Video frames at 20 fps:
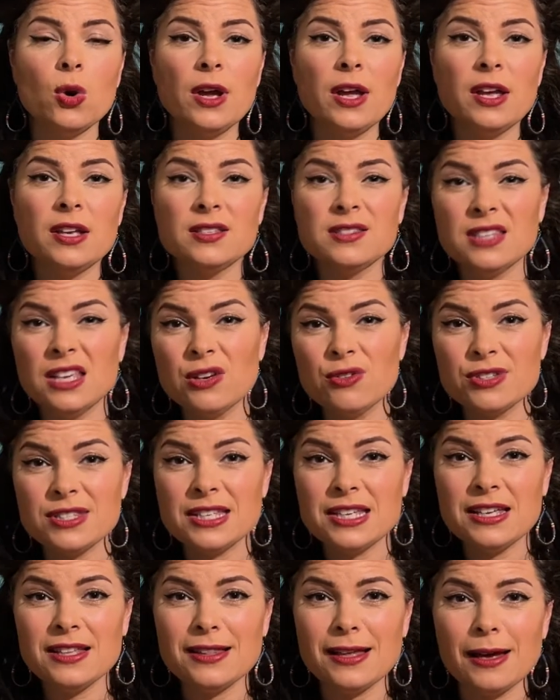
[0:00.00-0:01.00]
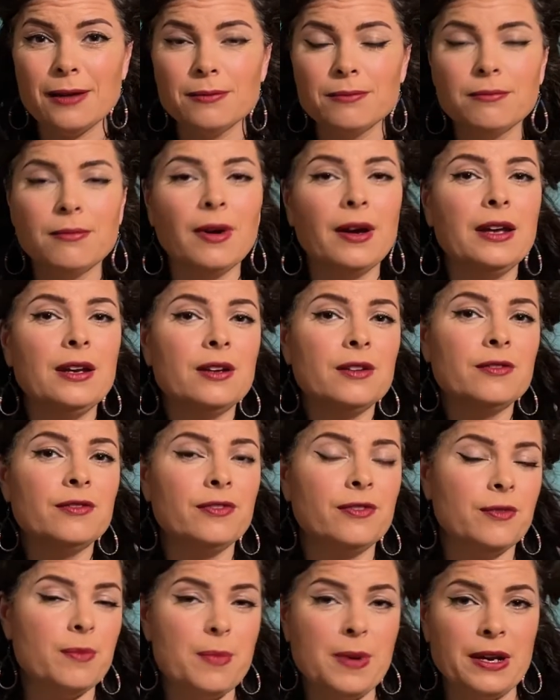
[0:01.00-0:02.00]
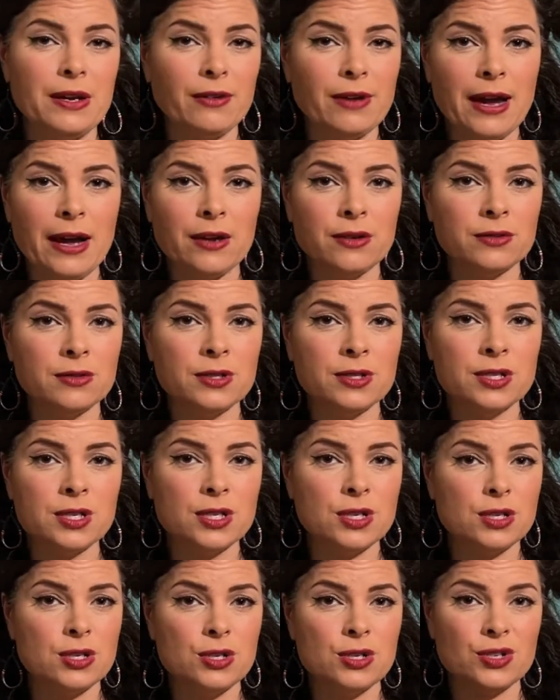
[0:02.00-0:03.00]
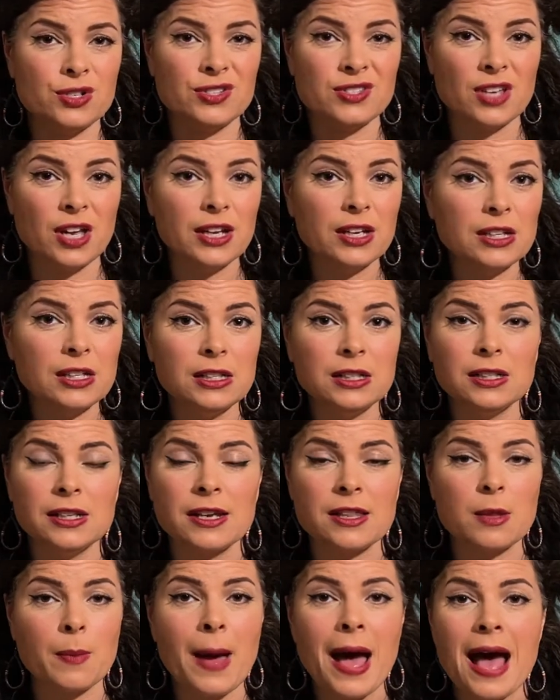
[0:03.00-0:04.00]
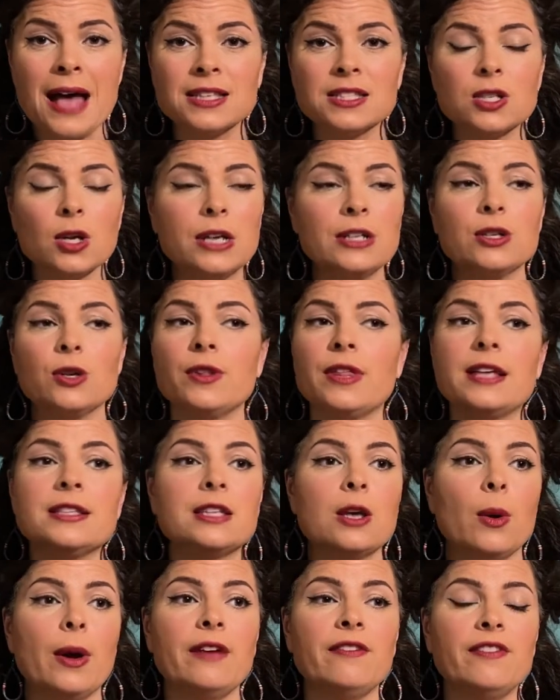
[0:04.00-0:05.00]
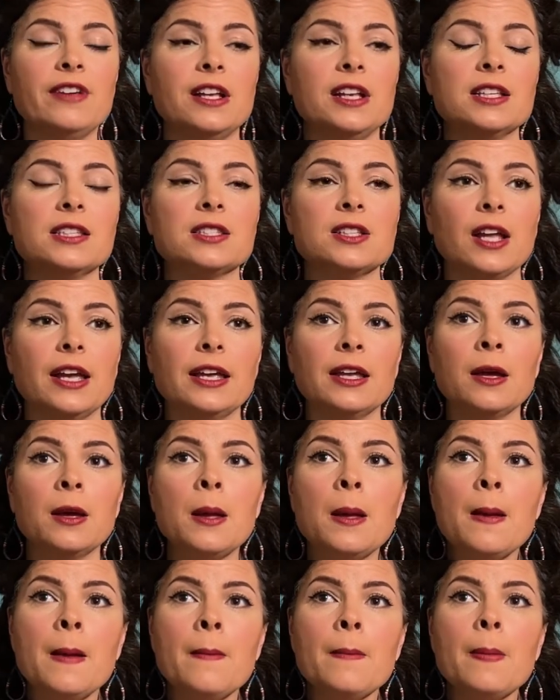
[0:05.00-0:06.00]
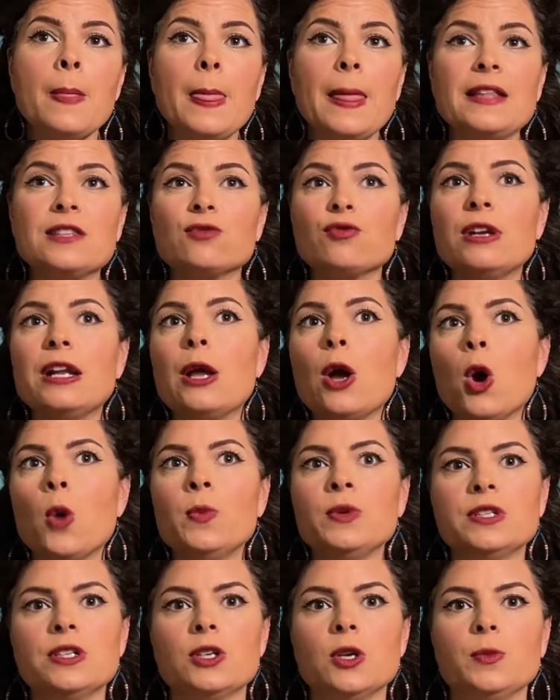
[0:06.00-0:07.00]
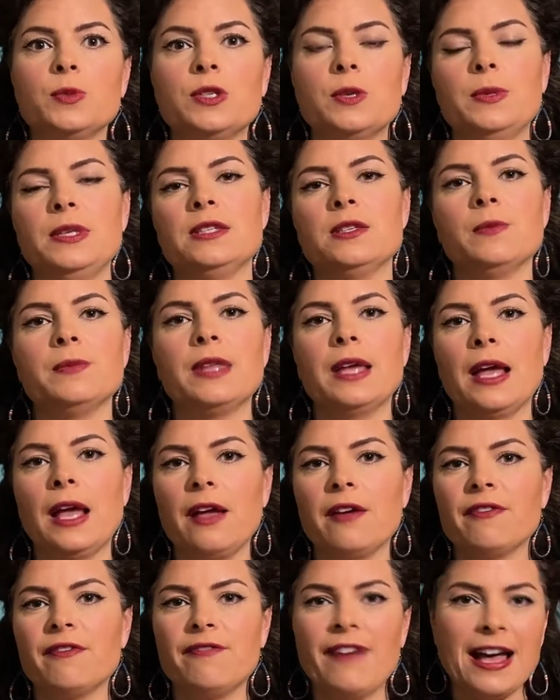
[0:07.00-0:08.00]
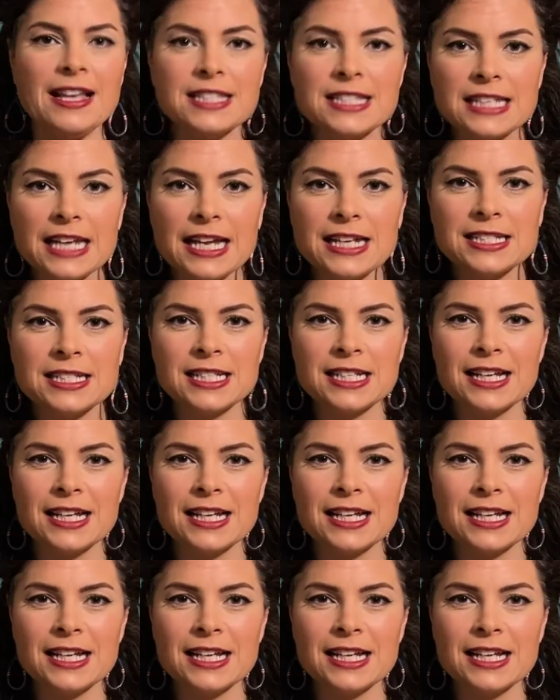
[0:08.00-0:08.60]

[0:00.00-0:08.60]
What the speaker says: secrecy that might have been around your cycle in the past. I don't know, that's how I feel. It's like it's really opened it up to be something fascinating